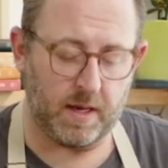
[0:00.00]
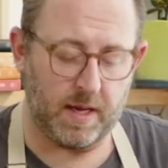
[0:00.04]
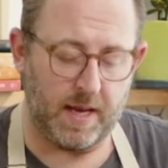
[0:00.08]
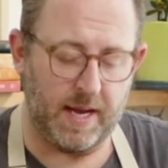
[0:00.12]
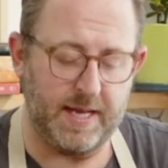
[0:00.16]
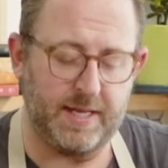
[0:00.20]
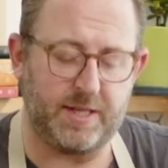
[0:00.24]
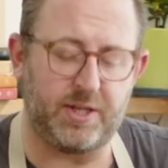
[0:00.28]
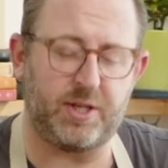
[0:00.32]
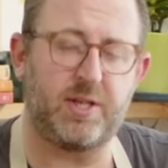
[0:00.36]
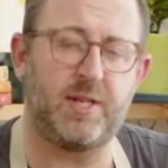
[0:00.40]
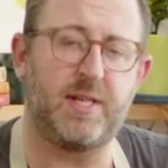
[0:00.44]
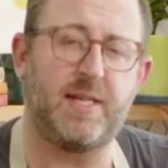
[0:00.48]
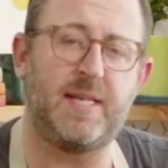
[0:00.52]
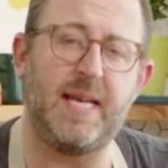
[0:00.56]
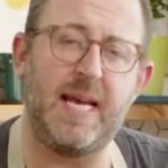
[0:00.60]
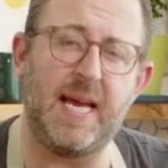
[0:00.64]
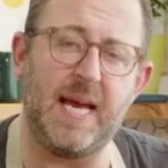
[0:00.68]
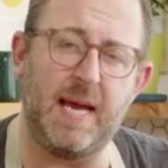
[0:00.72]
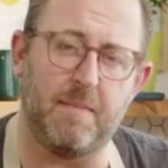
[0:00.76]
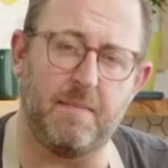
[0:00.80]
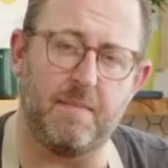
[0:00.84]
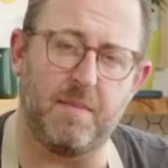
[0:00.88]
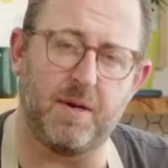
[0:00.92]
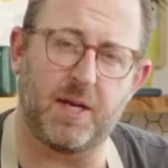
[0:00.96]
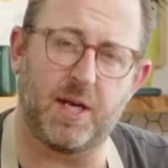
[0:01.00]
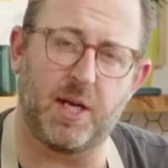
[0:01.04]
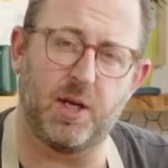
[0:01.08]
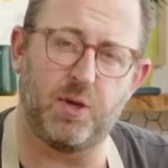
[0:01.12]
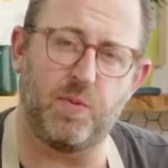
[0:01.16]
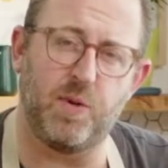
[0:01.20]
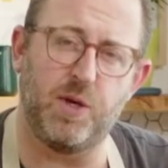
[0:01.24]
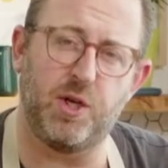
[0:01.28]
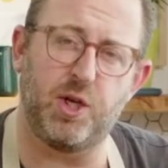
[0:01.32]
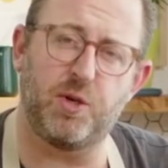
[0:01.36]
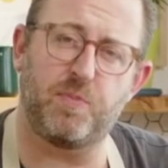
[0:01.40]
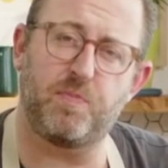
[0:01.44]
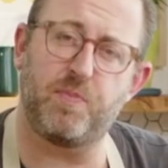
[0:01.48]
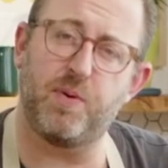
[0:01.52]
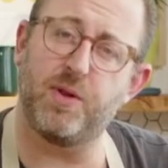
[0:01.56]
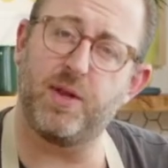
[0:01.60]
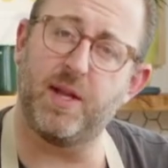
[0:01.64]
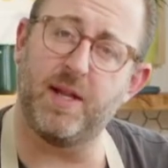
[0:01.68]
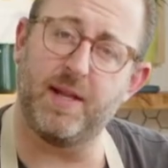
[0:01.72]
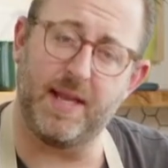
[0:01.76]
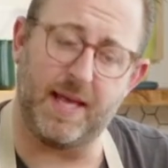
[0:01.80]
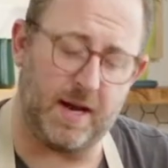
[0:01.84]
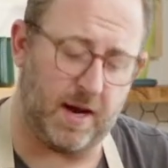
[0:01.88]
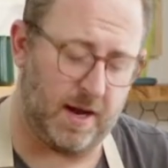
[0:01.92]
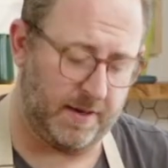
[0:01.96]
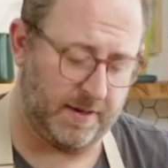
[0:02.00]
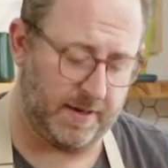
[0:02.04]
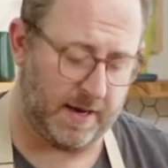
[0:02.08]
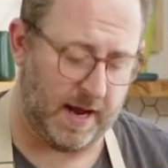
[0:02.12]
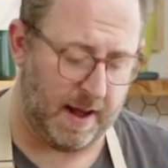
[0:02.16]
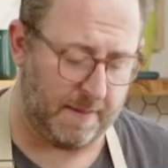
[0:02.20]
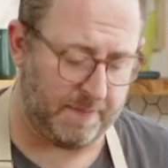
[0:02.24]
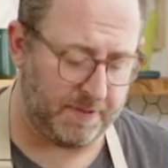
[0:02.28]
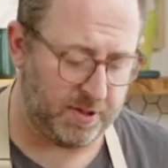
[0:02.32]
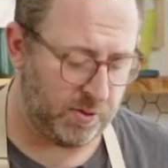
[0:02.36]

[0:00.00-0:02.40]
it's steamed because we just put the lid on top.